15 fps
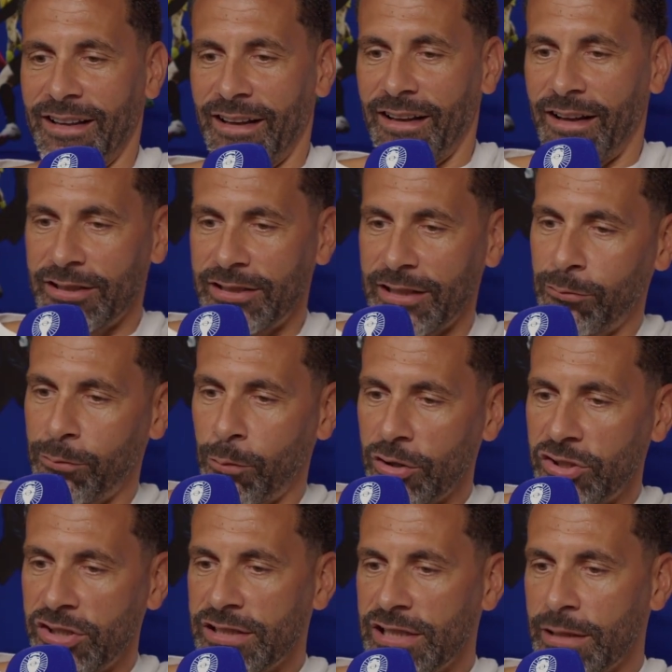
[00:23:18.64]
I said,
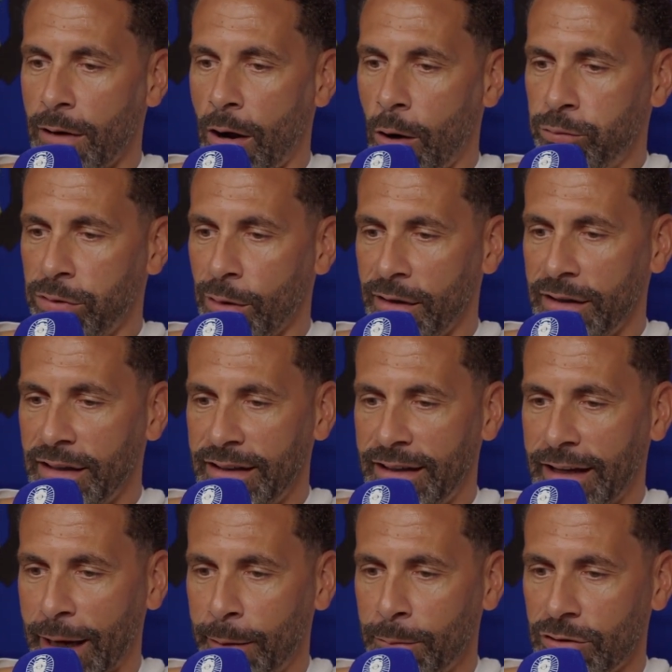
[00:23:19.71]
watching some old Premier League
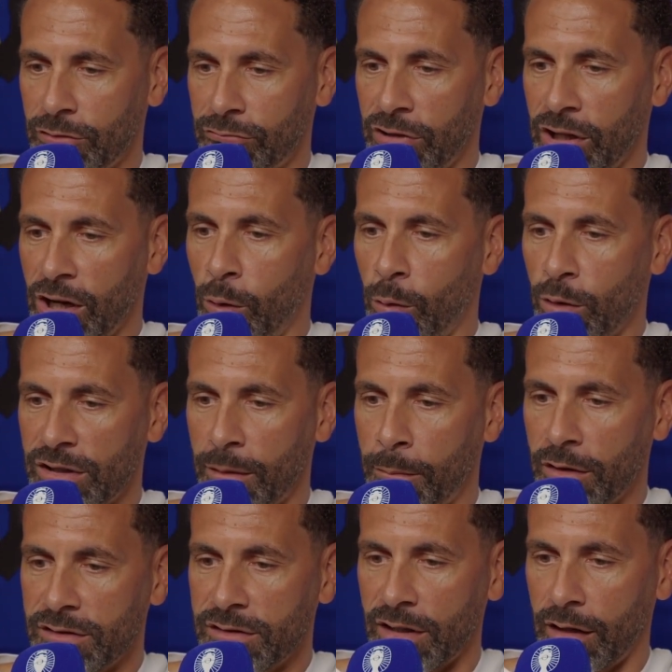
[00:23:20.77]
games, Rio was a
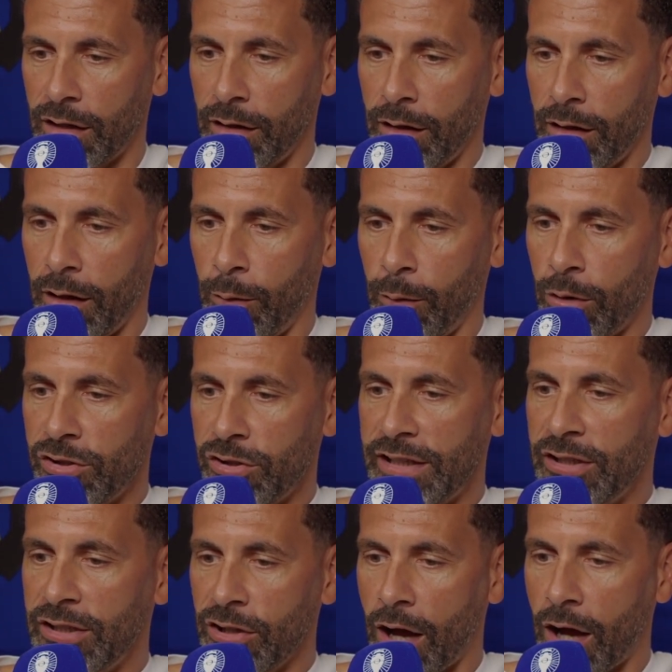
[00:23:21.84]
monster. Was he
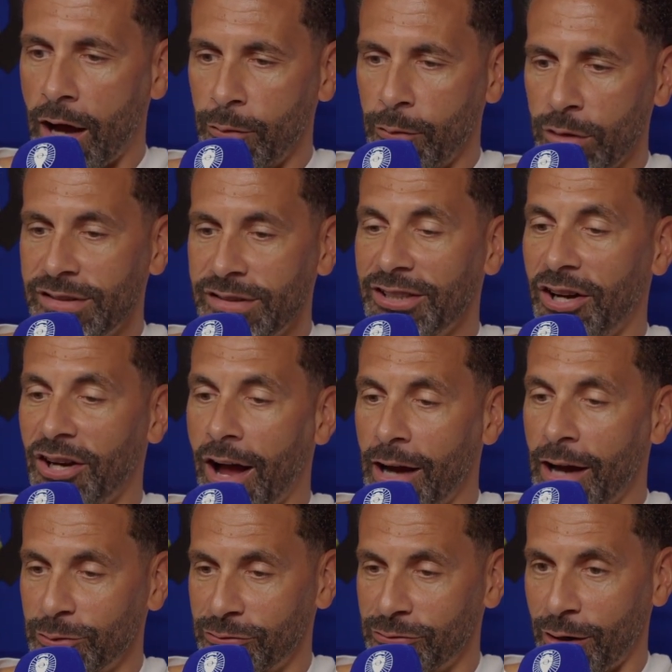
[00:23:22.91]
your
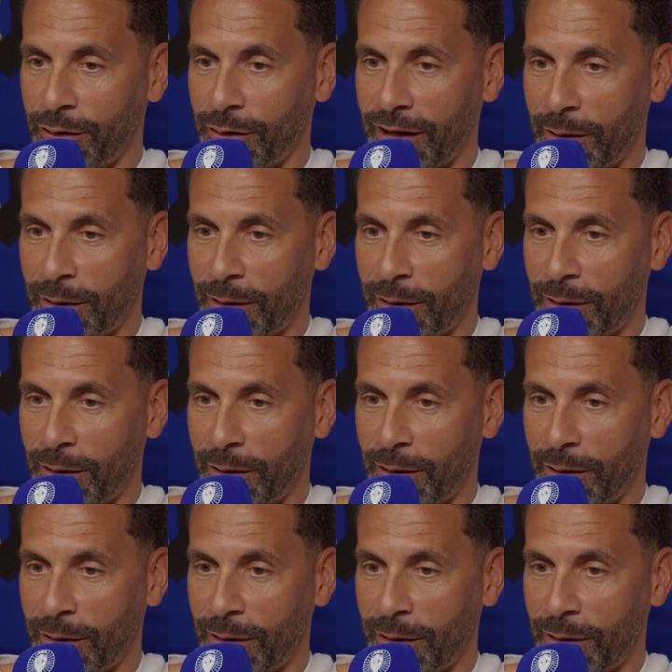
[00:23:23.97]
idol growing up?